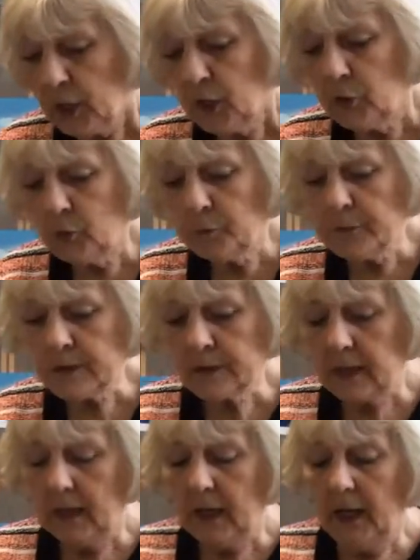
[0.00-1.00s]

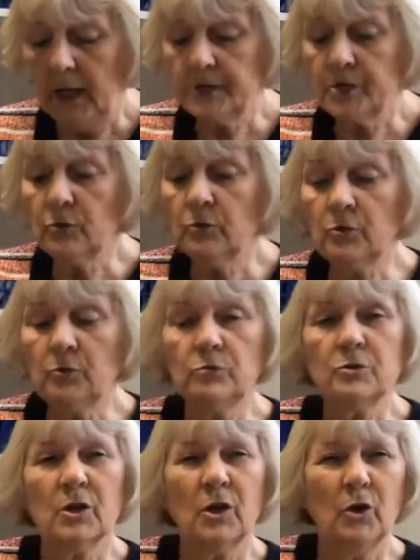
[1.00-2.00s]
Combs, I don't
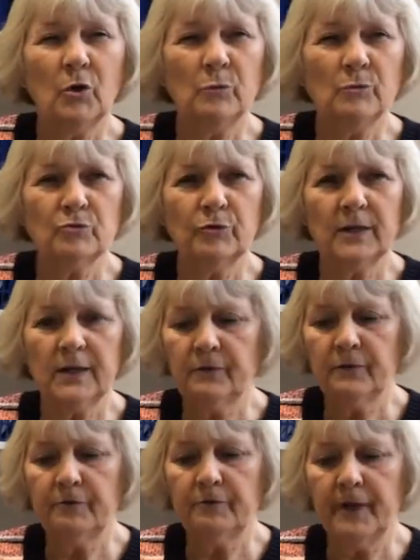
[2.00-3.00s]
use combs really
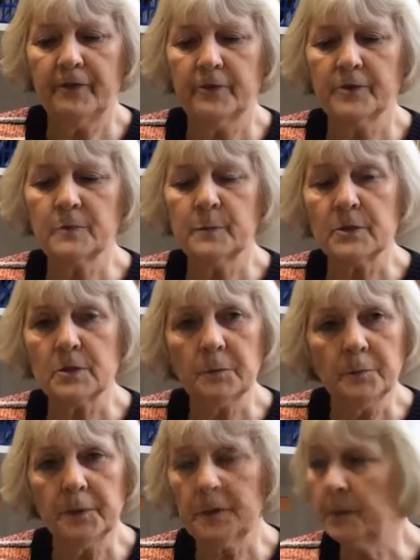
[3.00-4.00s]
for feathers, but
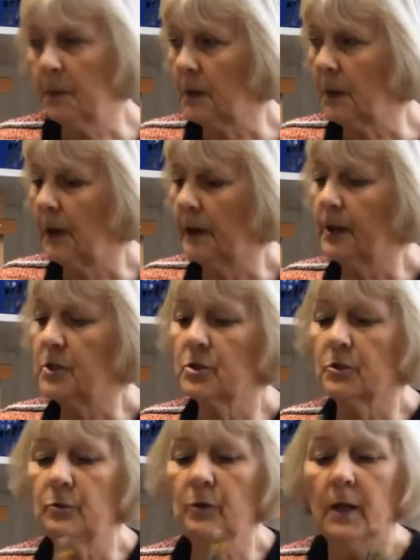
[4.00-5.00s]
some people like
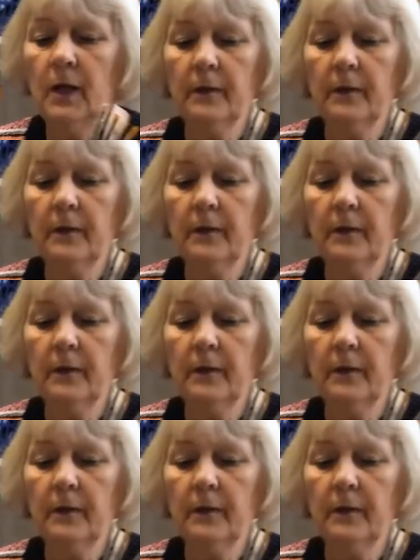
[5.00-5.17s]
to.